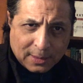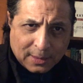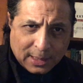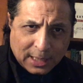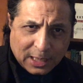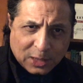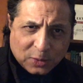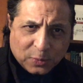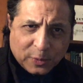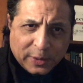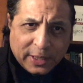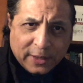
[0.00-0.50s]

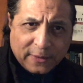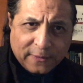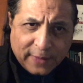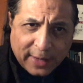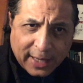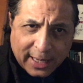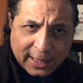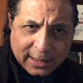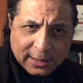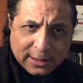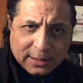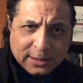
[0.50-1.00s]
As we
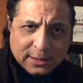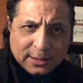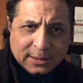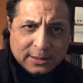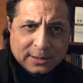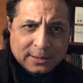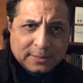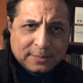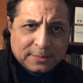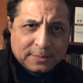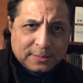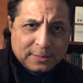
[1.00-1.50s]

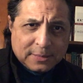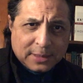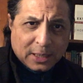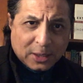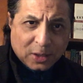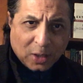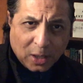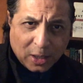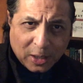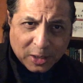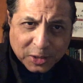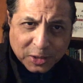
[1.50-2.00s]
advance,
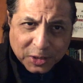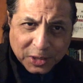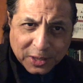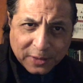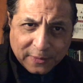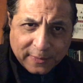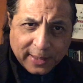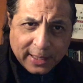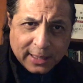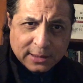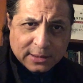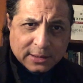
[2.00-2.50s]
technology
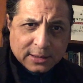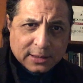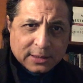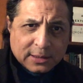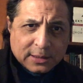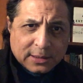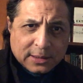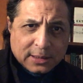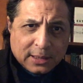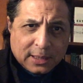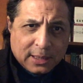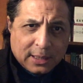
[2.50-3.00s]

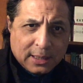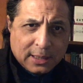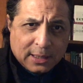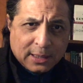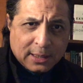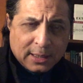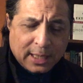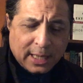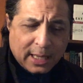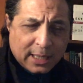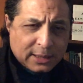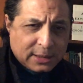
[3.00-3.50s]
advances,
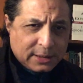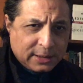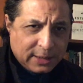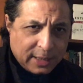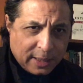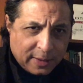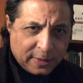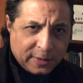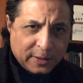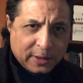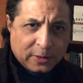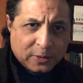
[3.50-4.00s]
it has
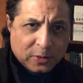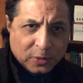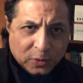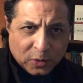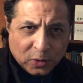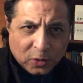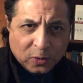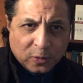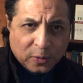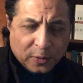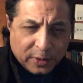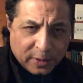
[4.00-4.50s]
nothing to
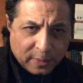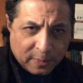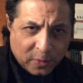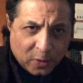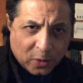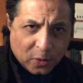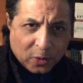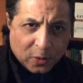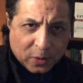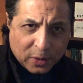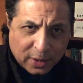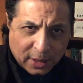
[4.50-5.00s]
do with the
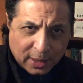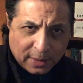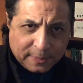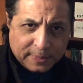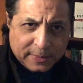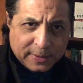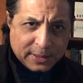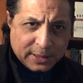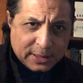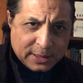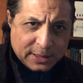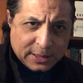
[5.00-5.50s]
moral
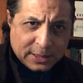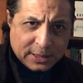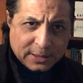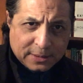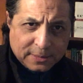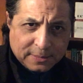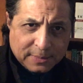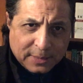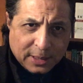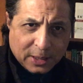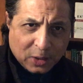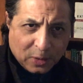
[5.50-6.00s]
compass
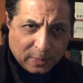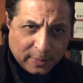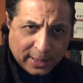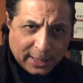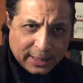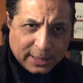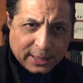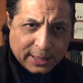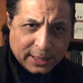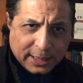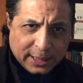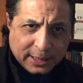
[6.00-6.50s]
in
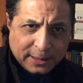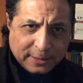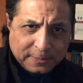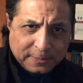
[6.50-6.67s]
humanity.